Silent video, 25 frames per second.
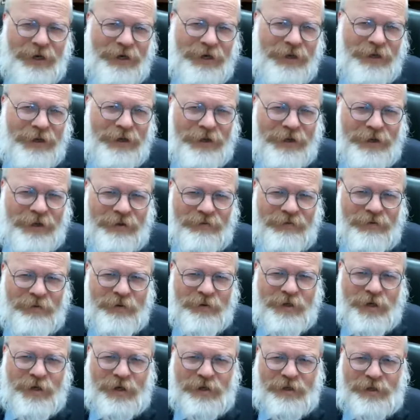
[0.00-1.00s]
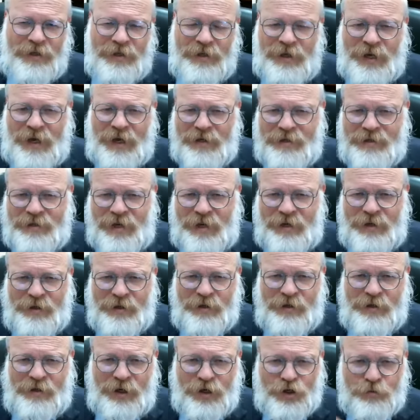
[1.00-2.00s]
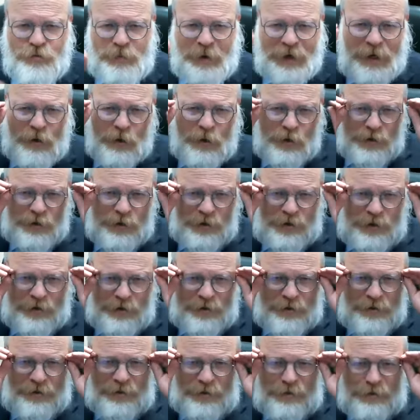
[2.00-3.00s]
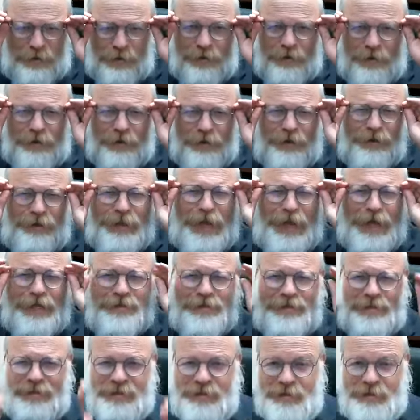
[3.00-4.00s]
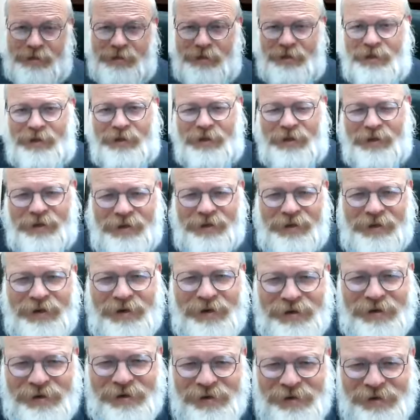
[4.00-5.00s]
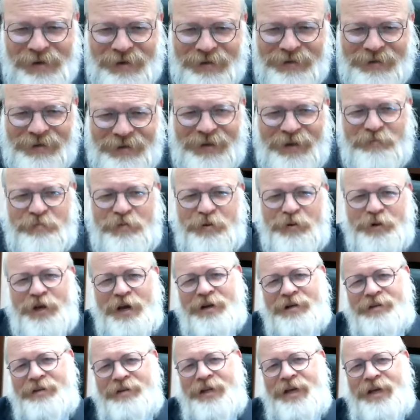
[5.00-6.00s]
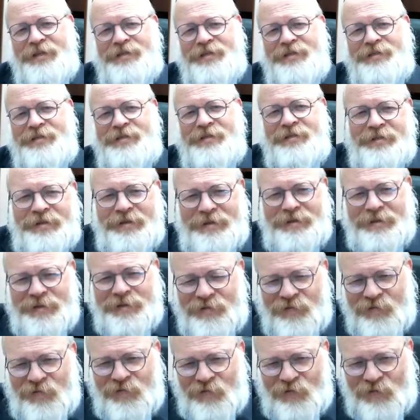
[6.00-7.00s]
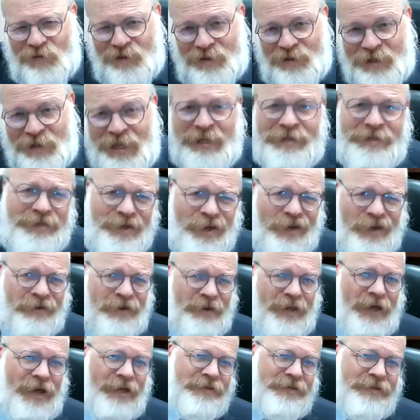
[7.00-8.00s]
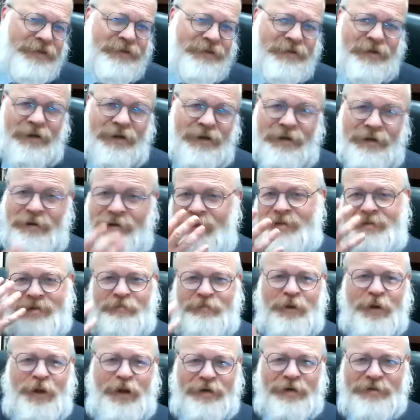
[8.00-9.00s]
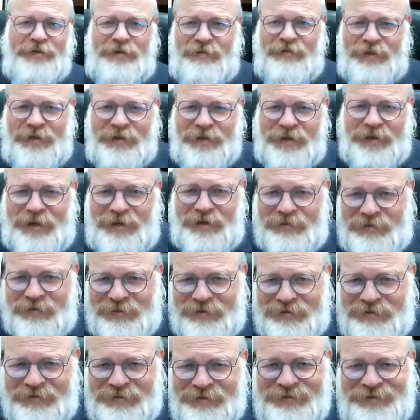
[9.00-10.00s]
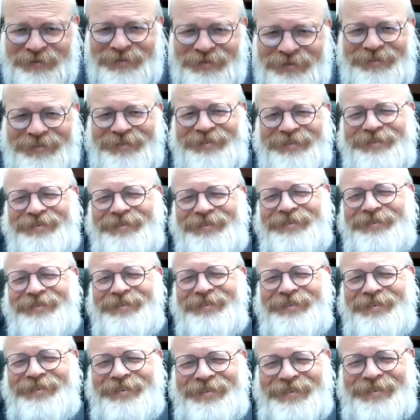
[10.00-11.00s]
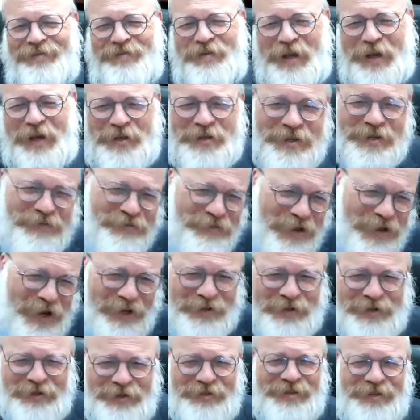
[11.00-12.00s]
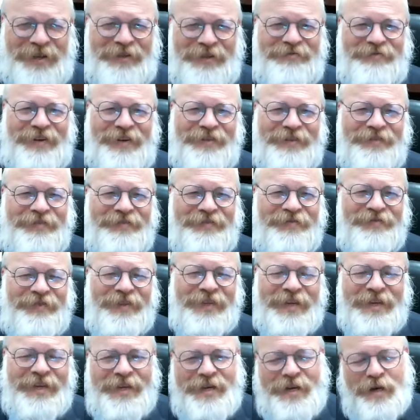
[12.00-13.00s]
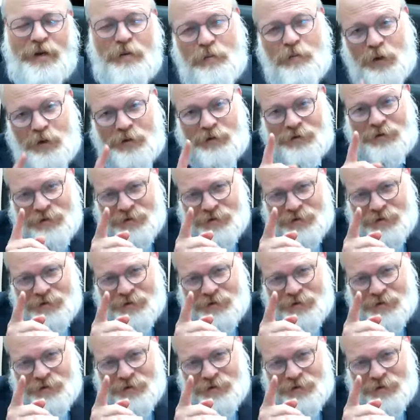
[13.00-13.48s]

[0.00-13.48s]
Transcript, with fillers: you need, I say, you need spakulin, you need the glasses. You need to put on glasses, not sunglasses. Sunglasses blocks everything out, blocks blocks yourself out. But